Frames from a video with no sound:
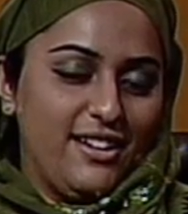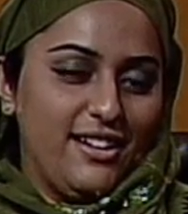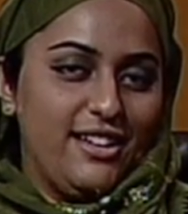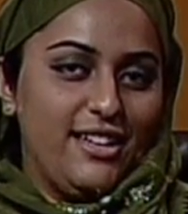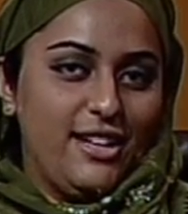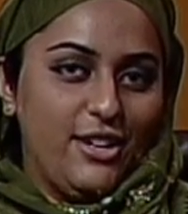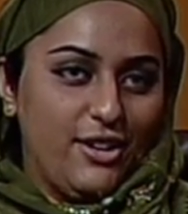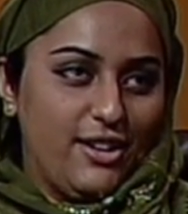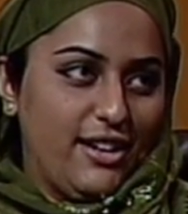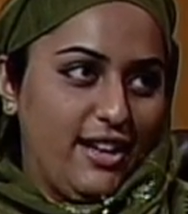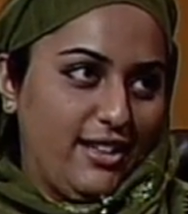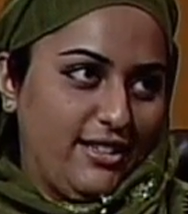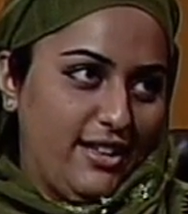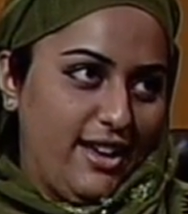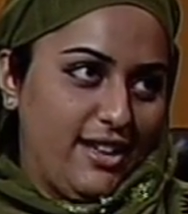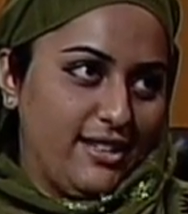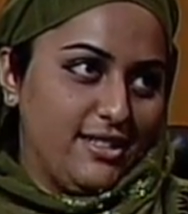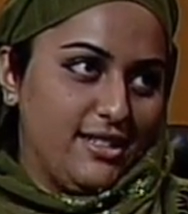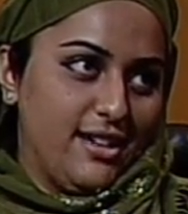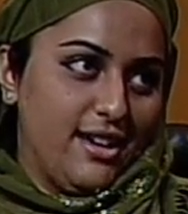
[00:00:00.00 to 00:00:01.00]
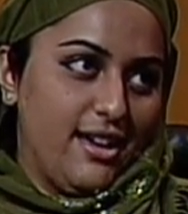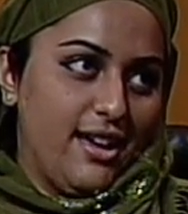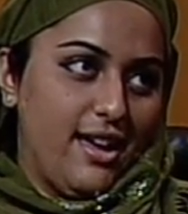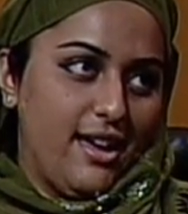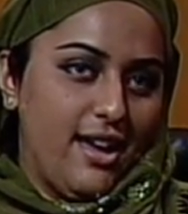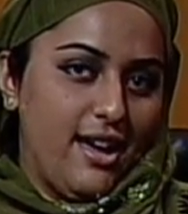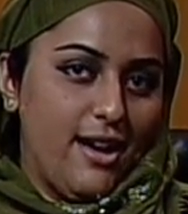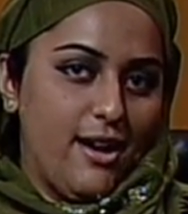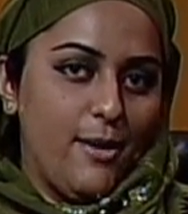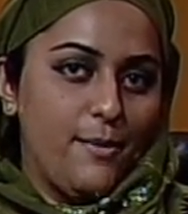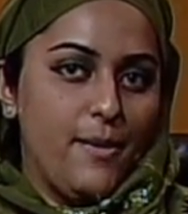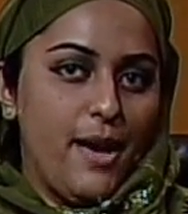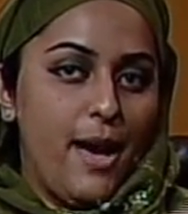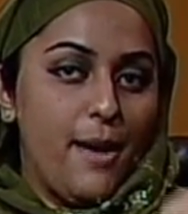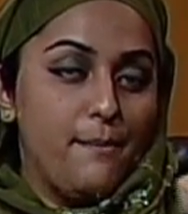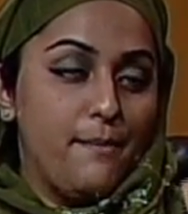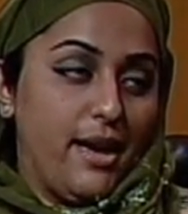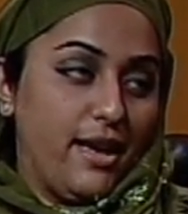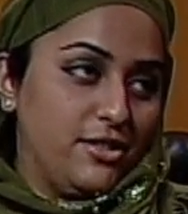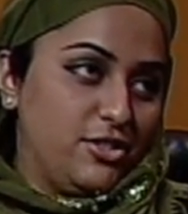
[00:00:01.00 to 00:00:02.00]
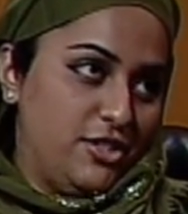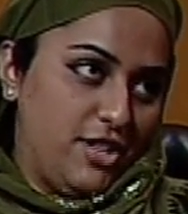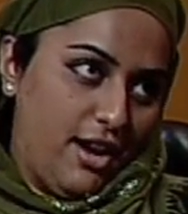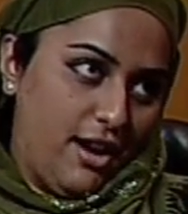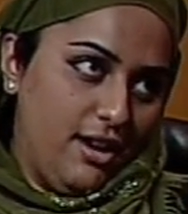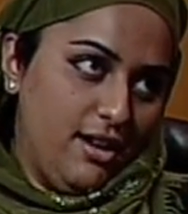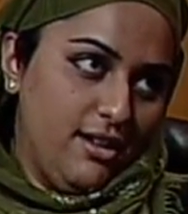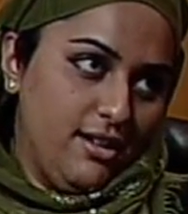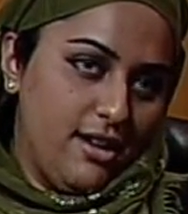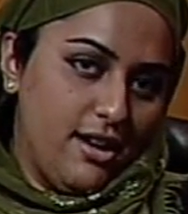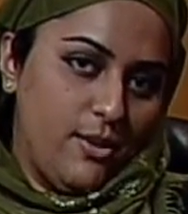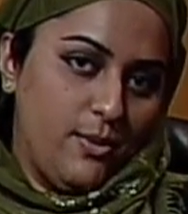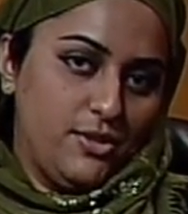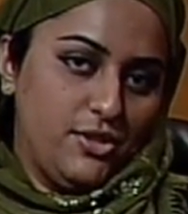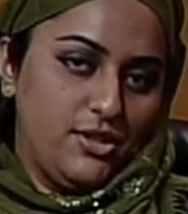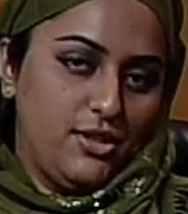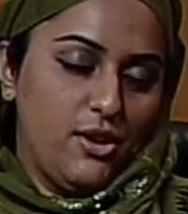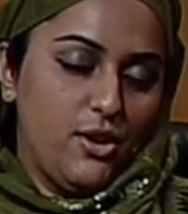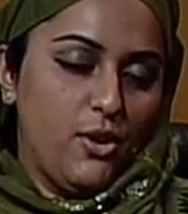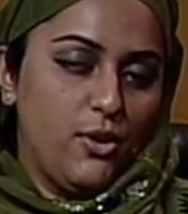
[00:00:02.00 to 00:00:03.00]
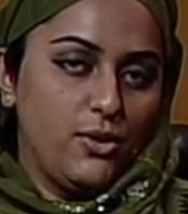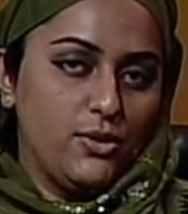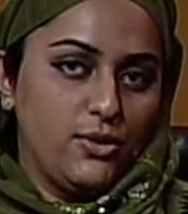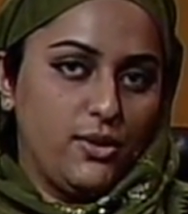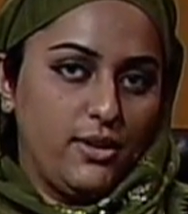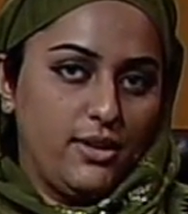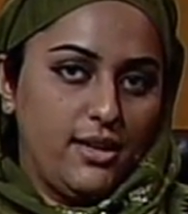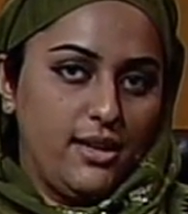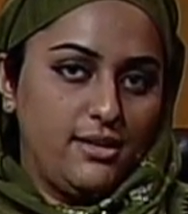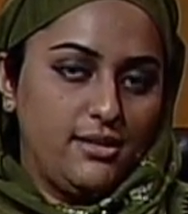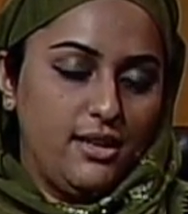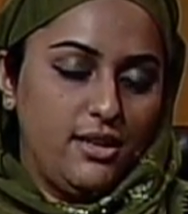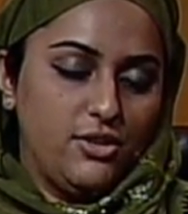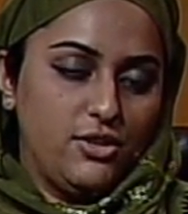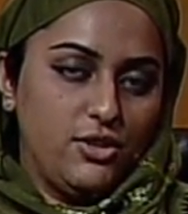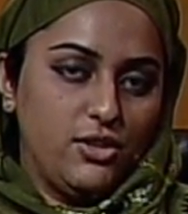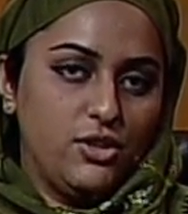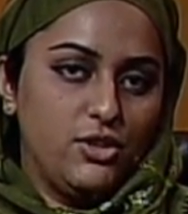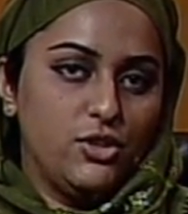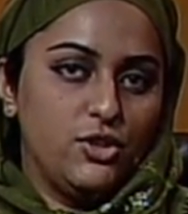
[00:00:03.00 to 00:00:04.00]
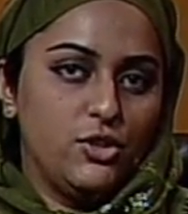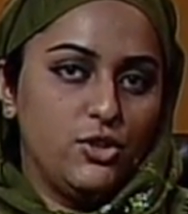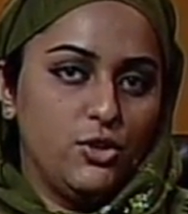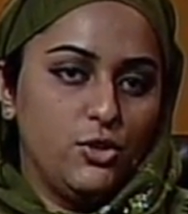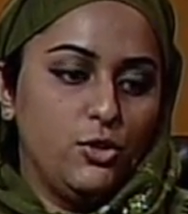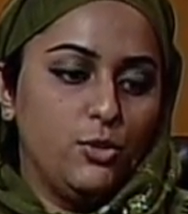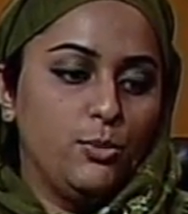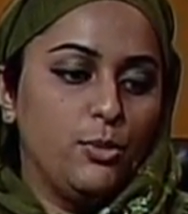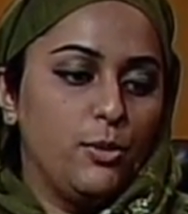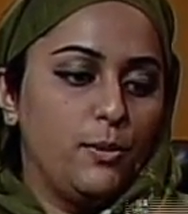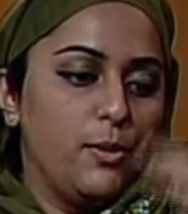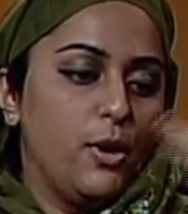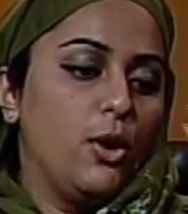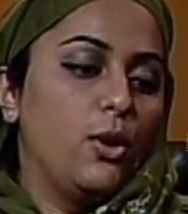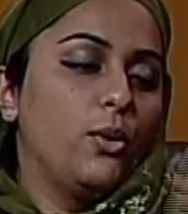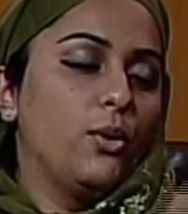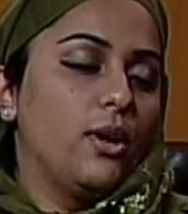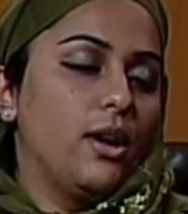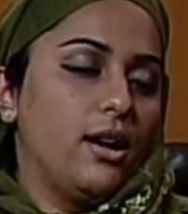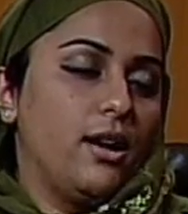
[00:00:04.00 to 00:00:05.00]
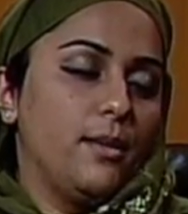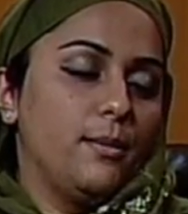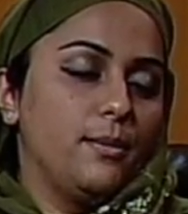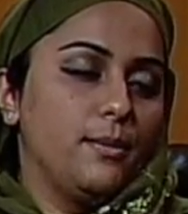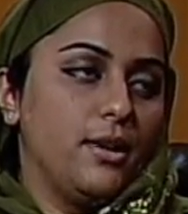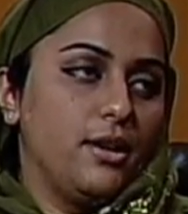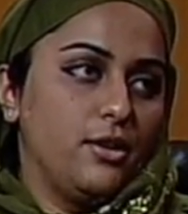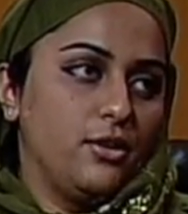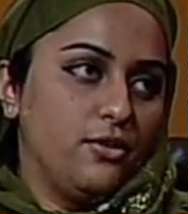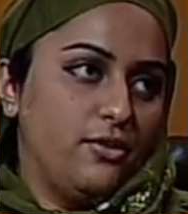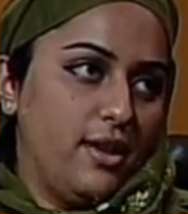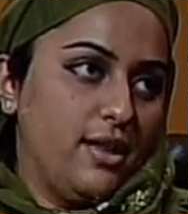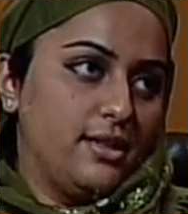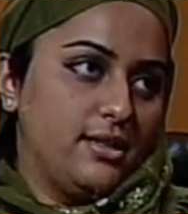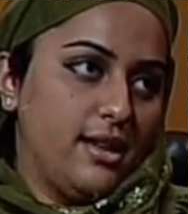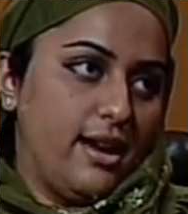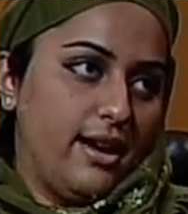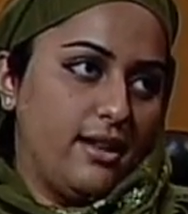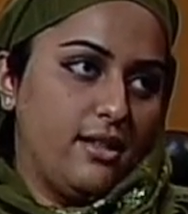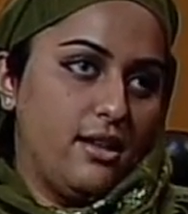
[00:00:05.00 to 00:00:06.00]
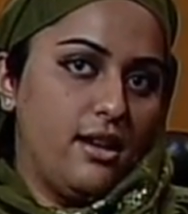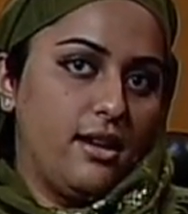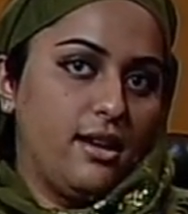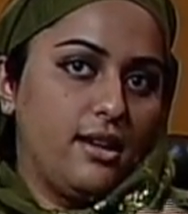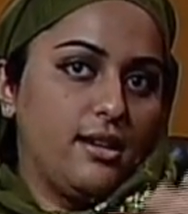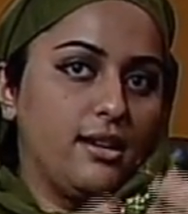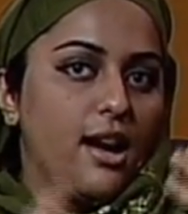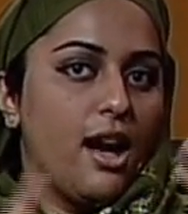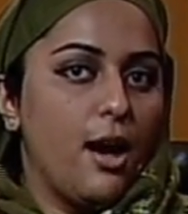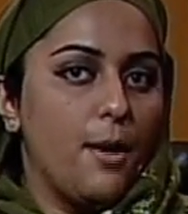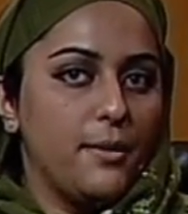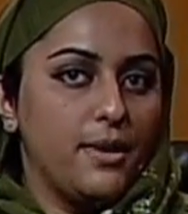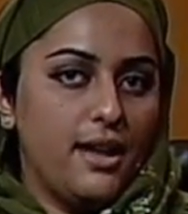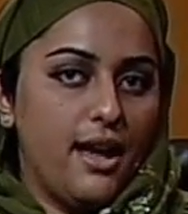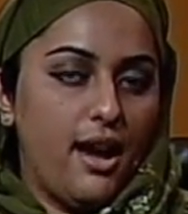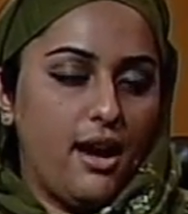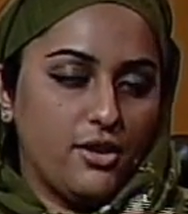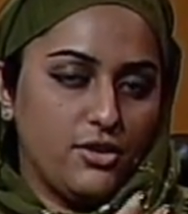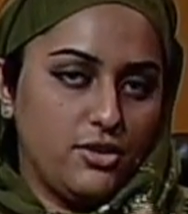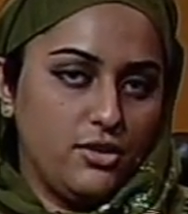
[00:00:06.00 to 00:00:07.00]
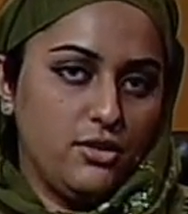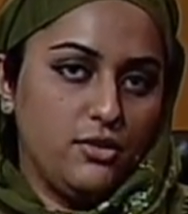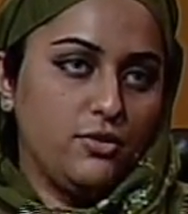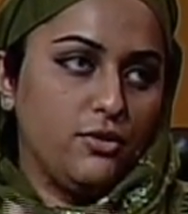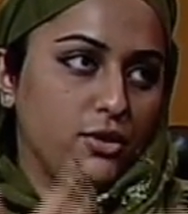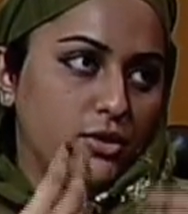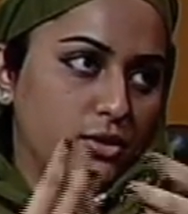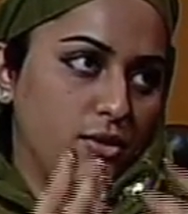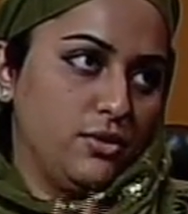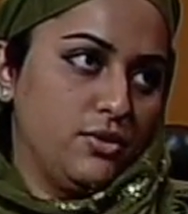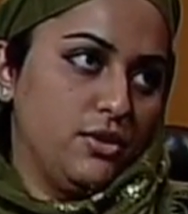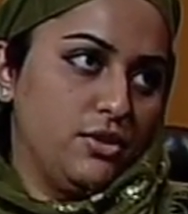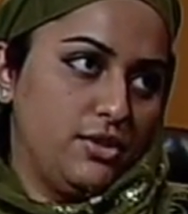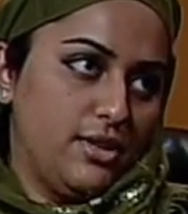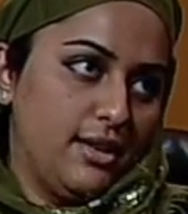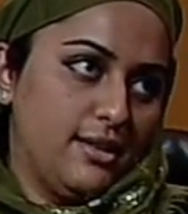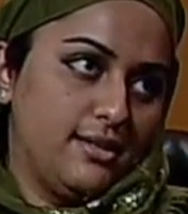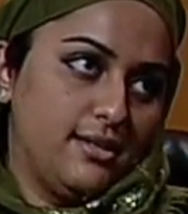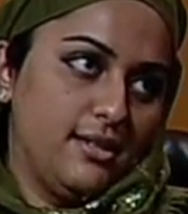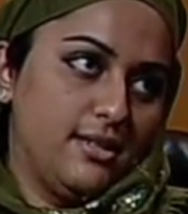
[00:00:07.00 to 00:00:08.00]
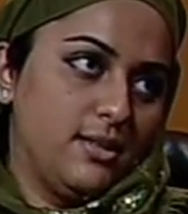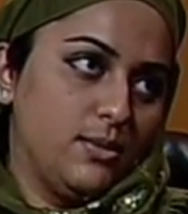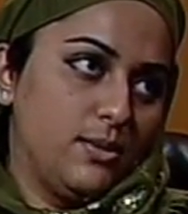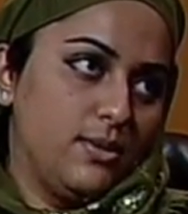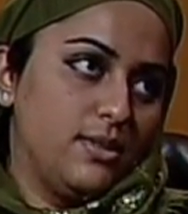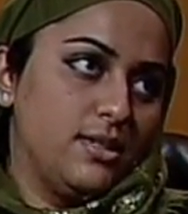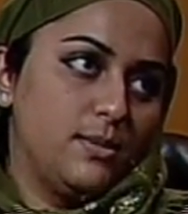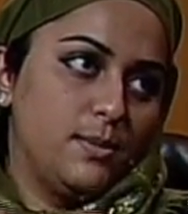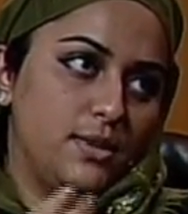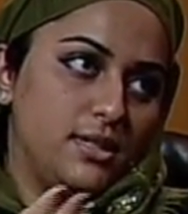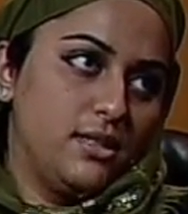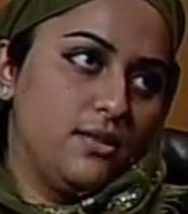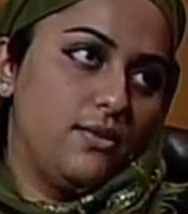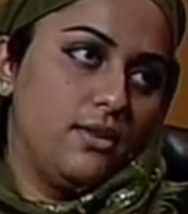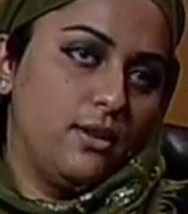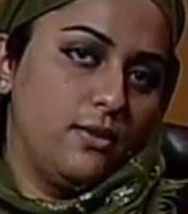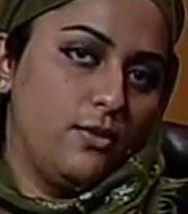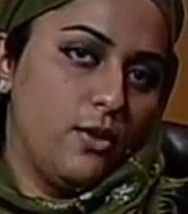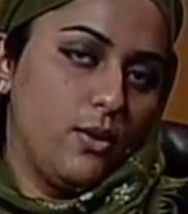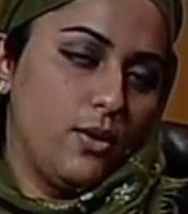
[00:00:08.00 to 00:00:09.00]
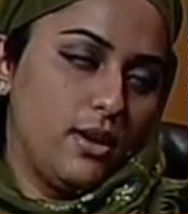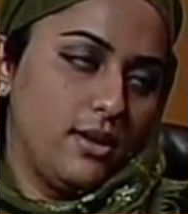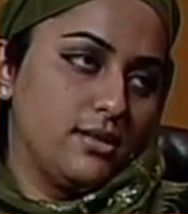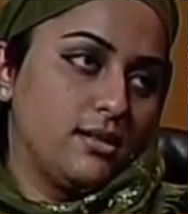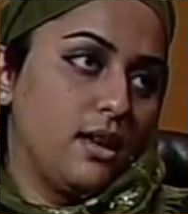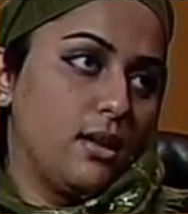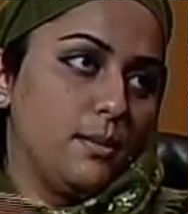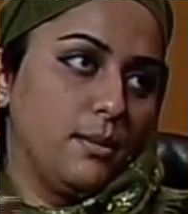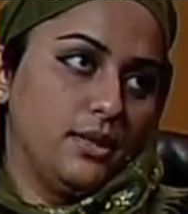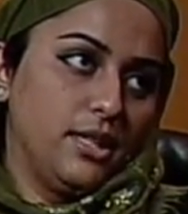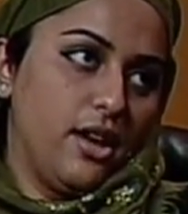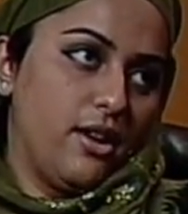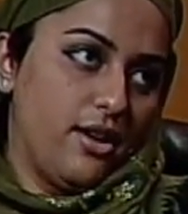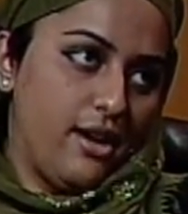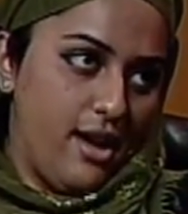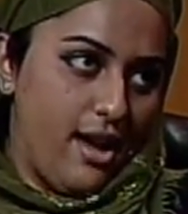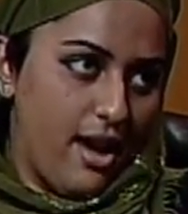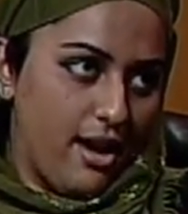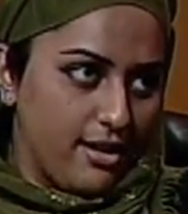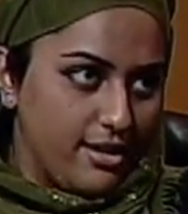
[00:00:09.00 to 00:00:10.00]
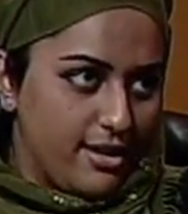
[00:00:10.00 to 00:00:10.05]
here in Atlanta at MedShare, which is our host organization, to promote interfaith dialogue and common action for social justice with a specific focus on malaria.